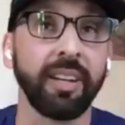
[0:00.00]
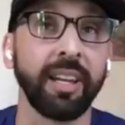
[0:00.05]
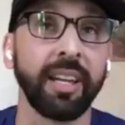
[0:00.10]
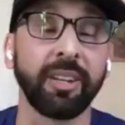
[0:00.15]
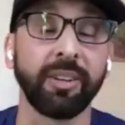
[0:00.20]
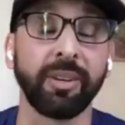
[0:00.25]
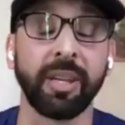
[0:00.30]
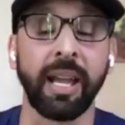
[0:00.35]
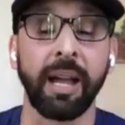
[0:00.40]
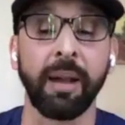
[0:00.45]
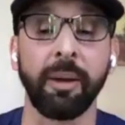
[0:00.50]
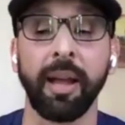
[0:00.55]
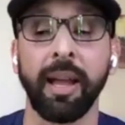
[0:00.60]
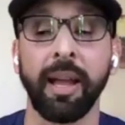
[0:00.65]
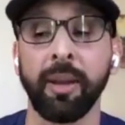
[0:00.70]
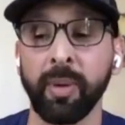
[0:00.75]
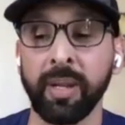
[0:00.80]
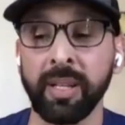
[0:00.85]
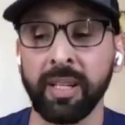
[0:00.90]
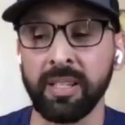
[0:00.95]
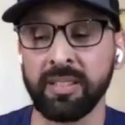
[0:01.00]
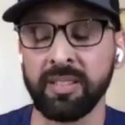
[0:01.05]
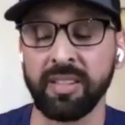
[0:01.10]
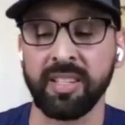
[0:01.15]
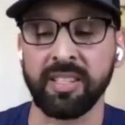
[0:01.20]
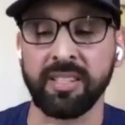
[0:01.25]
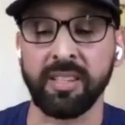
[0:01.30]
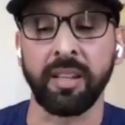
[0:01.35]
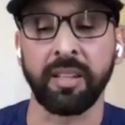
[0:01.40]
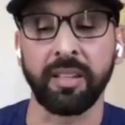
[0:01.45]
I agree. I, I went into
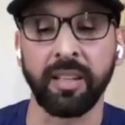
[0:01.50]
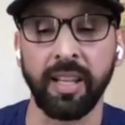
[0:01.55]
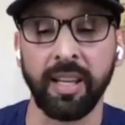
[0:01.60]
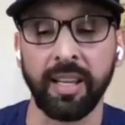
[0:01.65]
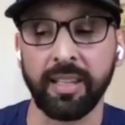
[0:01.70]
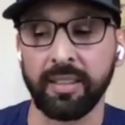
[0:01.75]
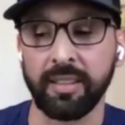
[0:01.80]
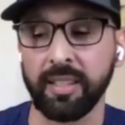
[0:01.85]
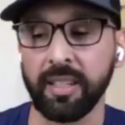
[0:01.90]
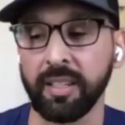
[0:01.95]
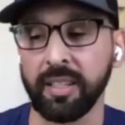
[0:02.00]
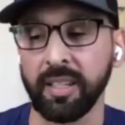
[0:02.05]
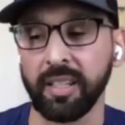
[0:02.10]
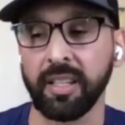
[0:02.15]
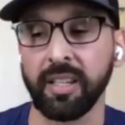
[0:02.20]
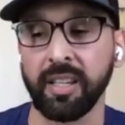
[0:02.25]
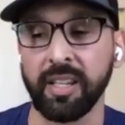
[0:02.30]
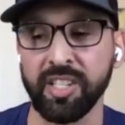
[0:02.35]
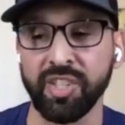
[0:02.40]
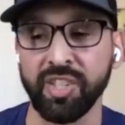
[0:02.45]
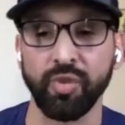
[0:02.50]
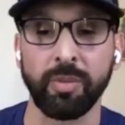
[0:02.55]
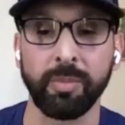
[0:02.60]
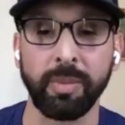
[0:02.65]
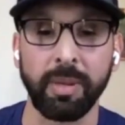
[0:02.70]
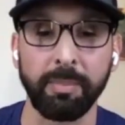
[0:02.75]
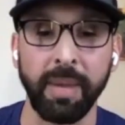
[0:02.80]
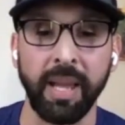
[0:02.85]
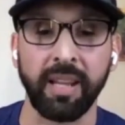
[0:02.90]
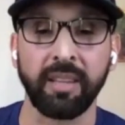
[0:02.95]
this online thing kicking and
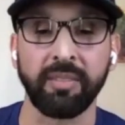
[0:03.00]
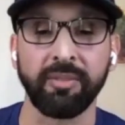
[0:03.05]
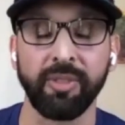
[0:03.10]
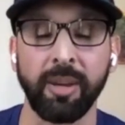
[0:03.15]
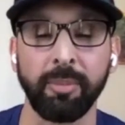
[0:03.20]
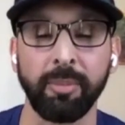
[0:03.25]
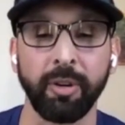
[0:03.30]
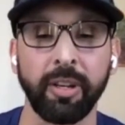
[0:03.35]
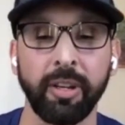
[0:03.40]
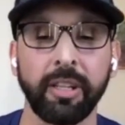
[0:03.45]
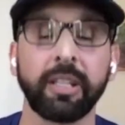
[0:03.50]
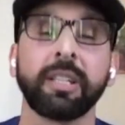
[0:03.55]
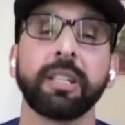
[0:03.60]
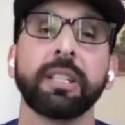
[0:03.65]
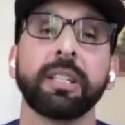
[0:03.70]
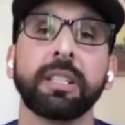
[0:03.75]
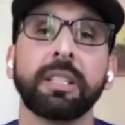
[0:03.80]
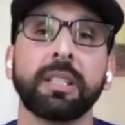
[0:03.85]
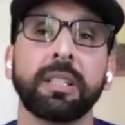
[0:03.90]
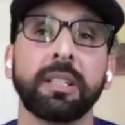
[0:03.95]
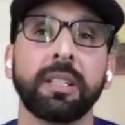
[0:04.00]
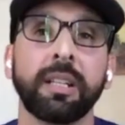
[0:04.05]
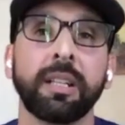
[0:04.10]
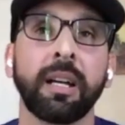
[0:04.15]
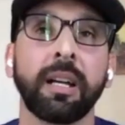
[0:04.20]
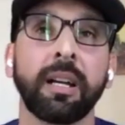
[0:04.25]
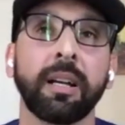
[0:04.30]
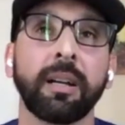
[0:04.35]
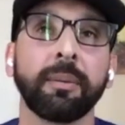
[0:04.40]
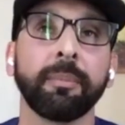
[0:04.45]
screaming back in February
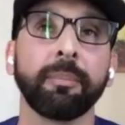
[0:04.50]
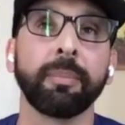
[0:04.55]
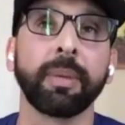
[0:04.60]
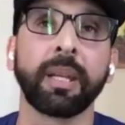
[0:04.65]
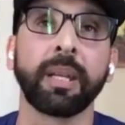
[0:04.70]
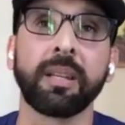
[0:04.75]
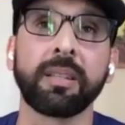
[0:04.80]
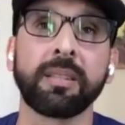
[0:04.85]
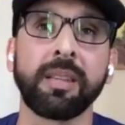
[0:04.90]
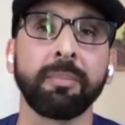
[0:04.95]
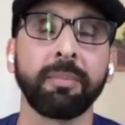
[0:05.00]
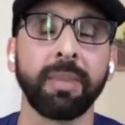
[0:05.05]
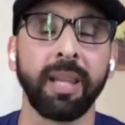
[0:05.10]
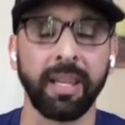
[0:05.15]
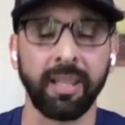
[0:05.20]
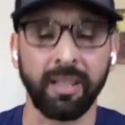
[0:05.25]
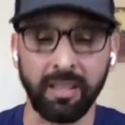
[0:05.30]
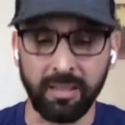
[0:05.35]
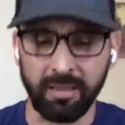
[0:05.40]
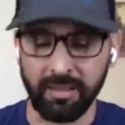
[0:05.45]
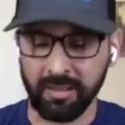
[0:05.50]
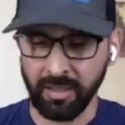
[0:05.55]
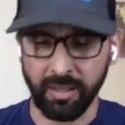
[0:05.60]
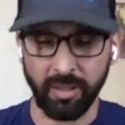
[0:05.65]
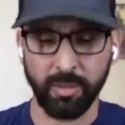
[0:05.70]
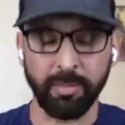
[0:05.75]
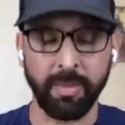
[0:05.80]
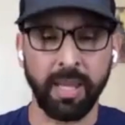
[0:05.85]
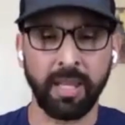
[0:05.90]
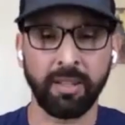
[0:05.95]
um, because I'm like,
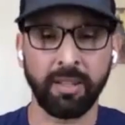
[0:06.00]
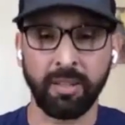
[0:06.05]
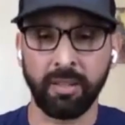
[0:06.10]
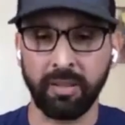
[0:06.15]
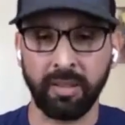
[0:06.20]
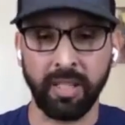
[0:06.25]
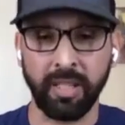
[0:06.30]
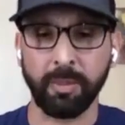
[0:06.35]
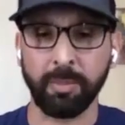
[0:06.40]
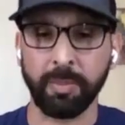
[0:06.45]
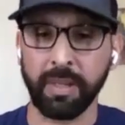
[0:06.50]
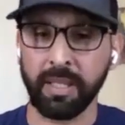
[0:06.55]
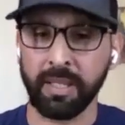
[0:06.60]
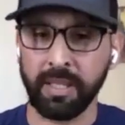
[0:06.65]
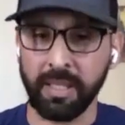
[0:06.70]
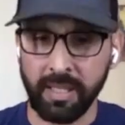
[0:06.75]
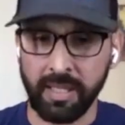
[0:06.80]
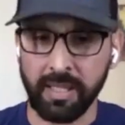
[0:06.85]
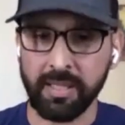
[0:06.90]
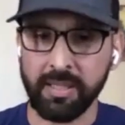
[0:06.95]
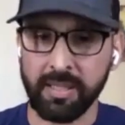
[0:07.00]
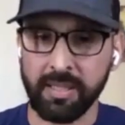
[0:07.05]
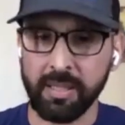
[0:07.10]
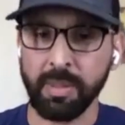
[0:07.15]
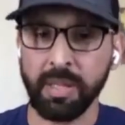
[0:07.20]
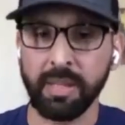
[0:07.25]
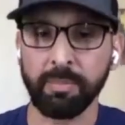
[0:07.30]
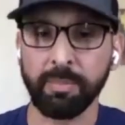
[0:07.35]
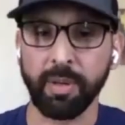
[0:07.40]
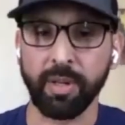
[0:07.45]
no, manual therapy needs to
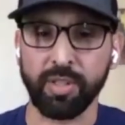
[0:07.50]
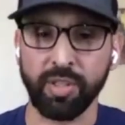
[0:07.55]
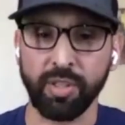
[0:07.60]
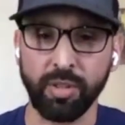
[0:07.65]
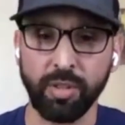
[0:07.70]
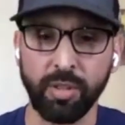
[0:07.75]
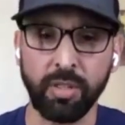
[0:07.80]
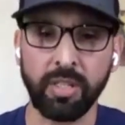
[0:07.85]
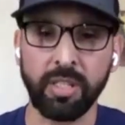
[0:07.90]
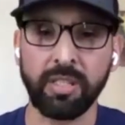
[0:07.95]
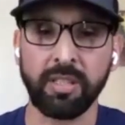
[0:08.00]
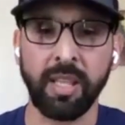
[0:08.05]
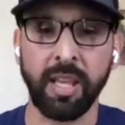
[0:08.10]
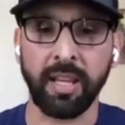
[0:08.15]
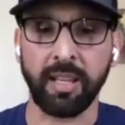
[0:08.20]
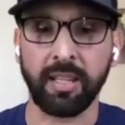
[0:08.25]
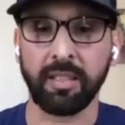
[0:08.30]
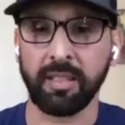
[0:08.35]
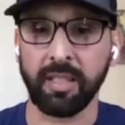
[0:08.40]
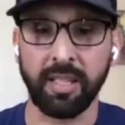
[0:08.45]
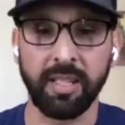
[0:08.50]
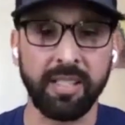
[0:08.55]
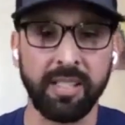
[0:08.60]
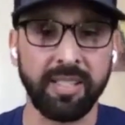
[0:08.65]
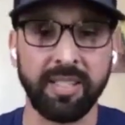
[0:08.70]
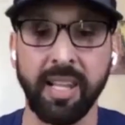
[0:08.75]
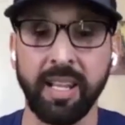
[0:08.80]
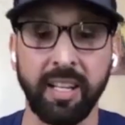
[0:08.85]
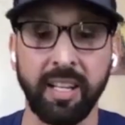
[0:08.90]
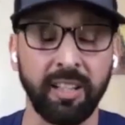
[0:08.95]
be in person. You need that
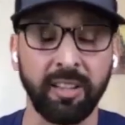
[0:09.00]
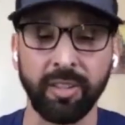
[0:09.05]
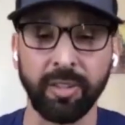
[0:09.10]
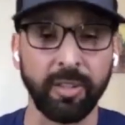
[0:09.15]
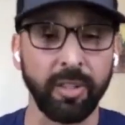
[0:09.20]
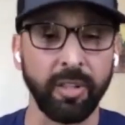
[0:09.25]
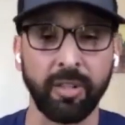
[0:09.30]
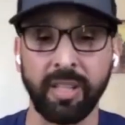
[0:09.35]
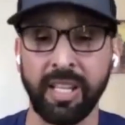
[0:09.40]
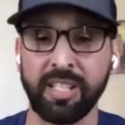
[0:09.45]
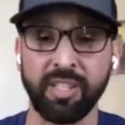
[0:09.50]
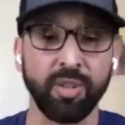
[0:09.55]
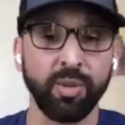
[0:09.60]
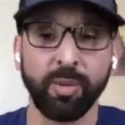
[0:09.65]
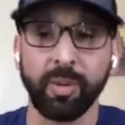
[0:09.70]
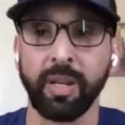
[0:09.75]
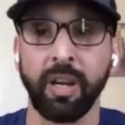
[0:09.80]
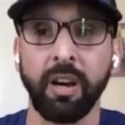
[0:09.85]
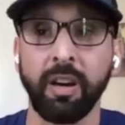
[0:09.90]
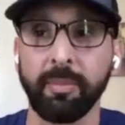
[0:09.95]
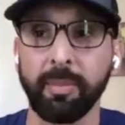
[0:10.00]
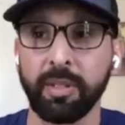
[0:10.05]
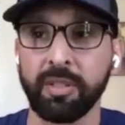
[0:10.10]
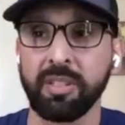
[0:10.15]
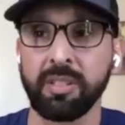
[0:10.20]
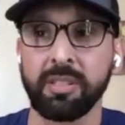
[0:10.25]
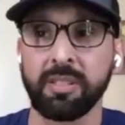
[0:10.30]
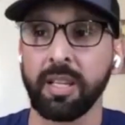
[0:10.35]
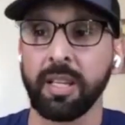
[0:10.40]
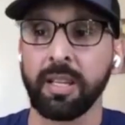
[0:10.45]
kinesthetic learner. That's who we are
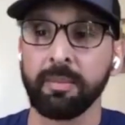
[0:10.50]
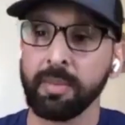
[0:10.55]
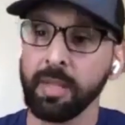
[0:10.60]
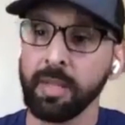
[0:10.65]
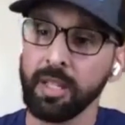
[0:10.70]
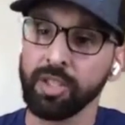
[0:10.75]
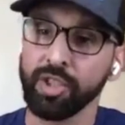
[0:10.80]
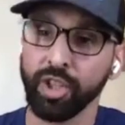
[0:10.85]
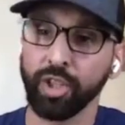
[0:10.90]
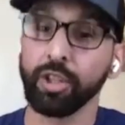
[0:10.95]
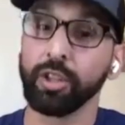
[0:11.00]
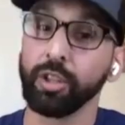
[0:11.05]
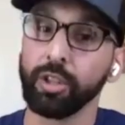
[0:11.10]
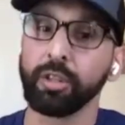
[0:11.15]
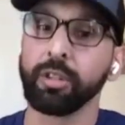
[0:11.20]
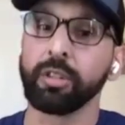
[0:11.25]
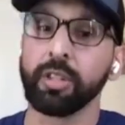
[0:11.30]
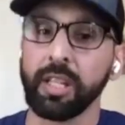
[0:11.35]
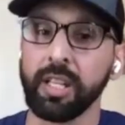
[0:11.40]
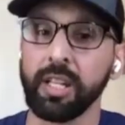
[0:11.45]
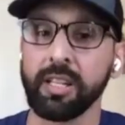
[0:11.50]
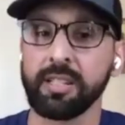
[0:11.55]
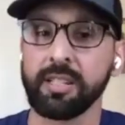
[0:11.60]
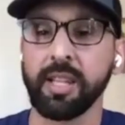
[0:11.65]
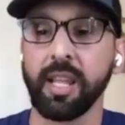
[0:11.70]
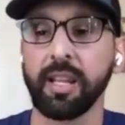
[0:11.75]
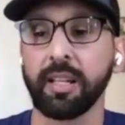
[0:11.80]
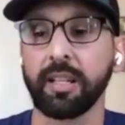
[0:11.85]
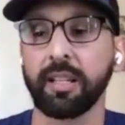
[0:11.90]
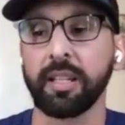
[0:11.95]
most of the time to learn
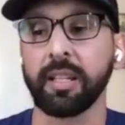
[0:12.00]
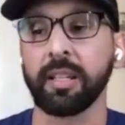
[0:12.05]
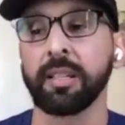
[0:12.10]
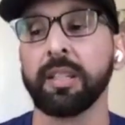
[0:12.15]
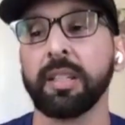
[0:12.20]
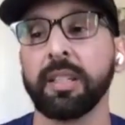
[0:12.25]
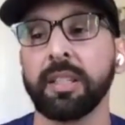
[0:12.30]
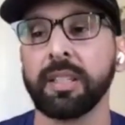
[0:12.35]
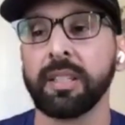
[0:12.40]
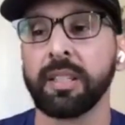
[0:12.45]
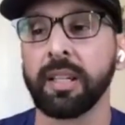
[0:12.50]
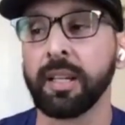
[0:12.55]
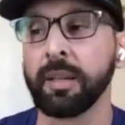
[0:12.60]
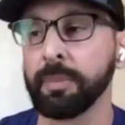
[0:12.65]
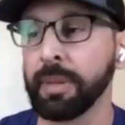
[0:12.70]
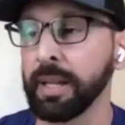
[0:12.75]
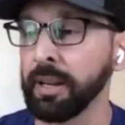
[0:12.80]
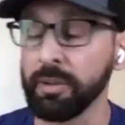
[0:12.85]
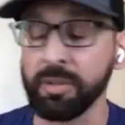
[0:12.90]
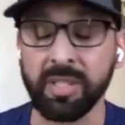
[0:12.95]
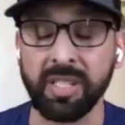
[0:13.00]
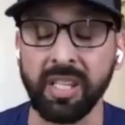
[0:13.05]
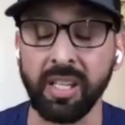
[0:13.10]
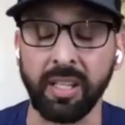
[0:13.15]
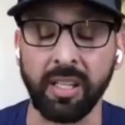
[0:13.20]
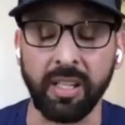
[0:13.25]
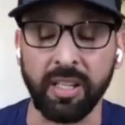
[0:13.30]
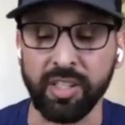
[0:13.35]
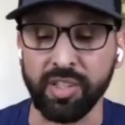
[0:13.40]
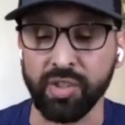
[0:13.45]
kinesthetically. Um, and I was
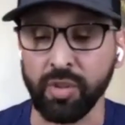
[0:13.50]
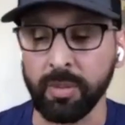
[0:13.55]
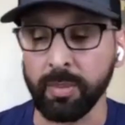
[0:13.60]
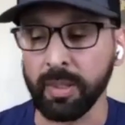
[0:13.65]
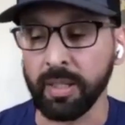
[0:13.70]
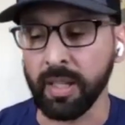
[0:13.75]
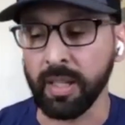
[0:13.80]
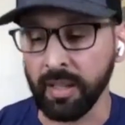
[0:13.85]
kicking and screaming.